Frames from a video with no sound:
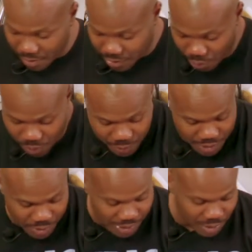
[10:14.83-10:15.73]
So what
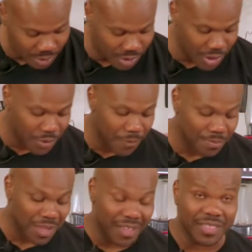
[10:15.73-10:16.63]
we're going to do,
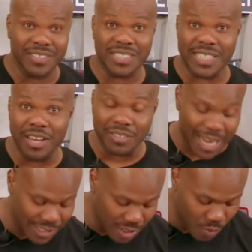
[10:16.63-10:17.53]
they're still
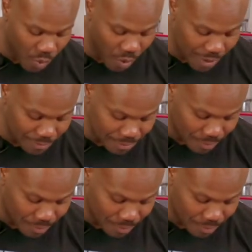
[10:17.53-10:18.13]
nice and warm.